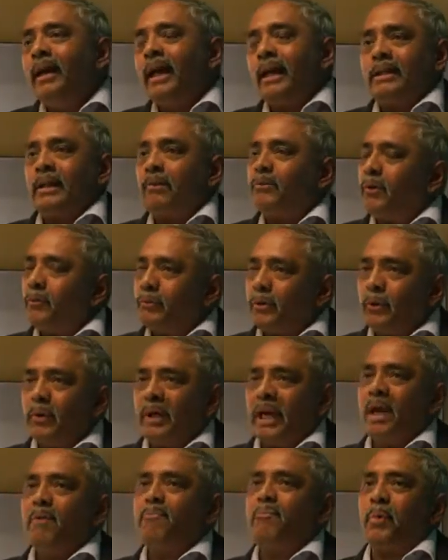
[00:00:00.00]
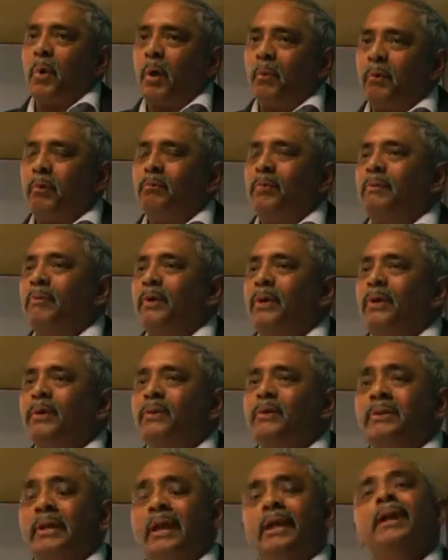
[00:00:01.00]
Some of you came probably
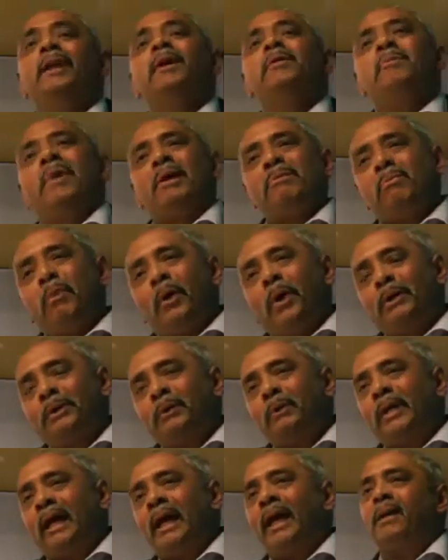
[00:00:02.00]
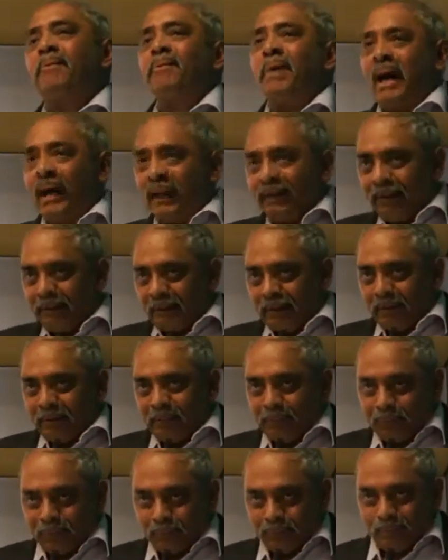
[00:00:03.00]
because you said, "Bhai, bahut ho gaya yaar, main aa jata
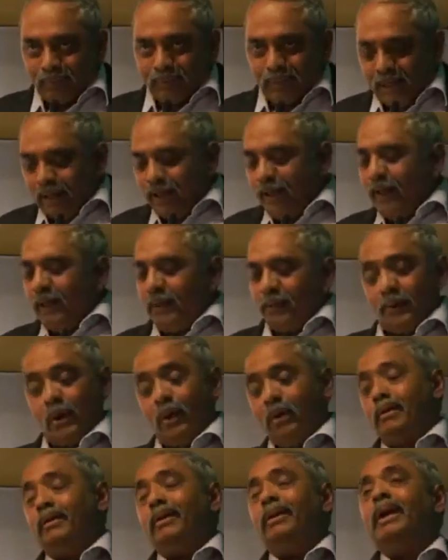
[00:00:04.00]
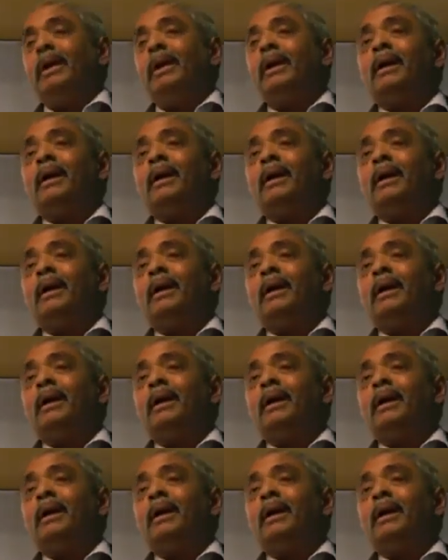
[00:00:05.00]
hu." So